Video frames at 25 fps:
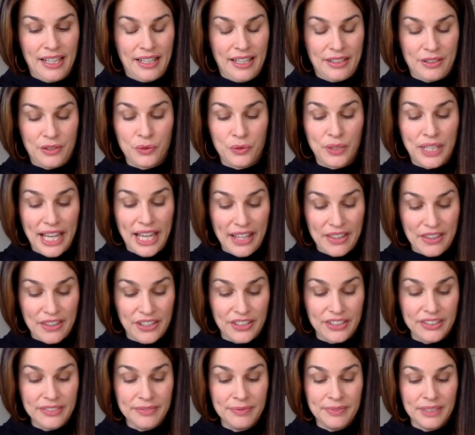
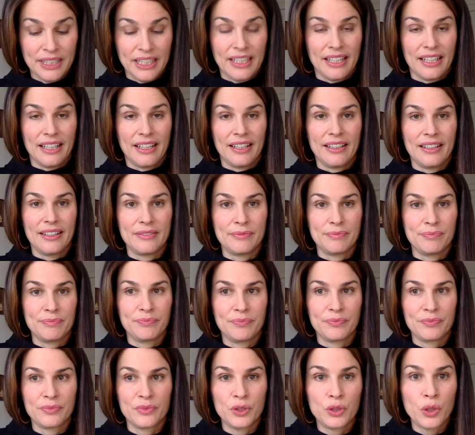together,
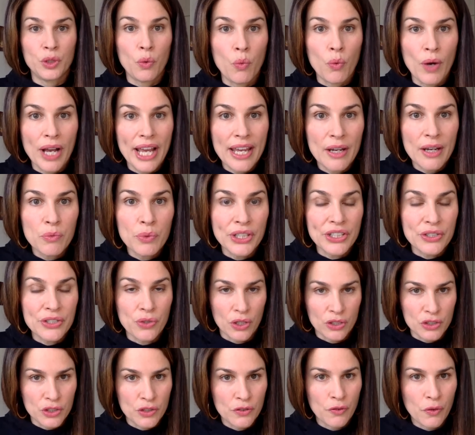um, the way we
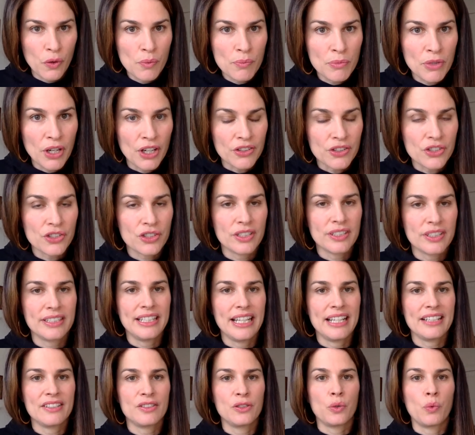transform
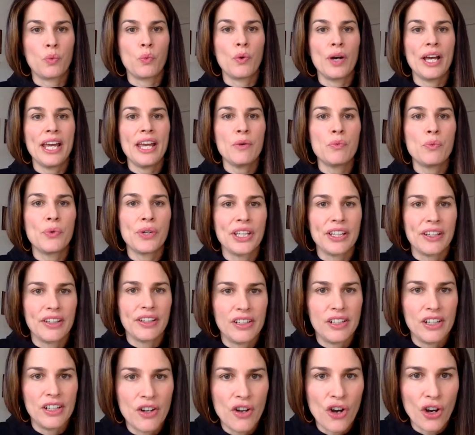consciousness, the way we
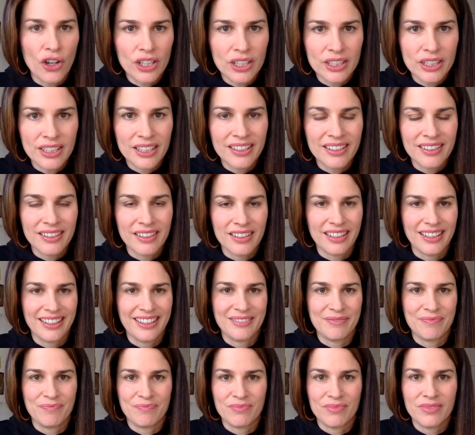unlock
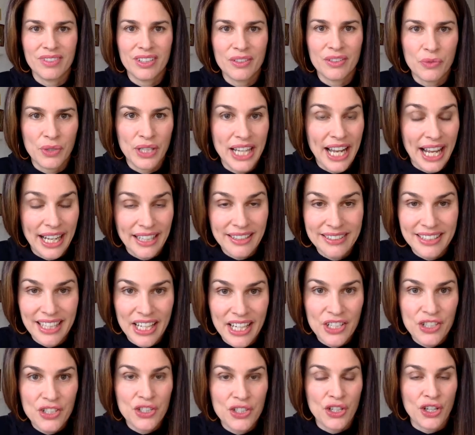um,
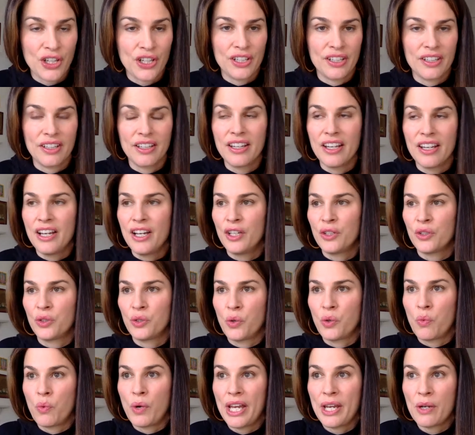relaxation, the
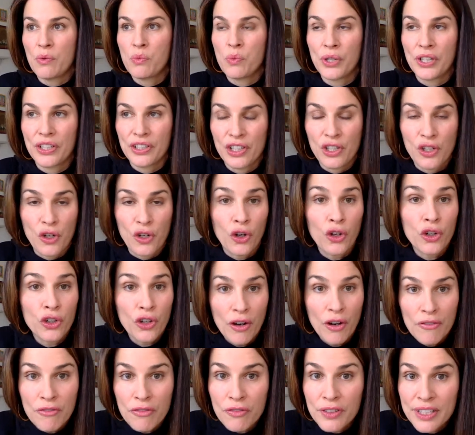way we unlock
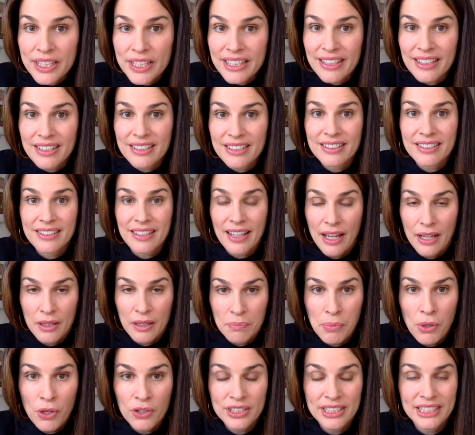confidence
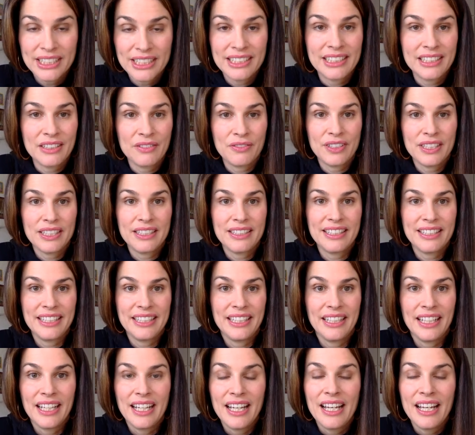and positivity